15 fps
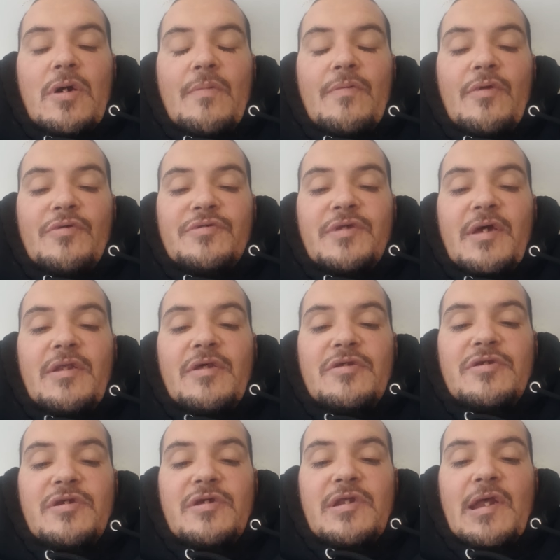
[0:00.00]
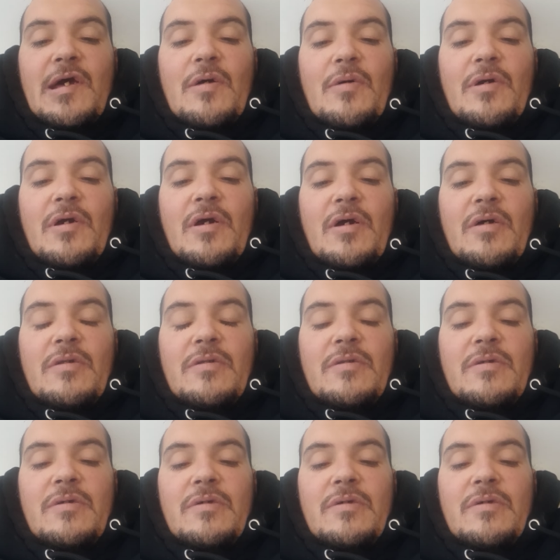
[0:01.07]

I've lost energy now. I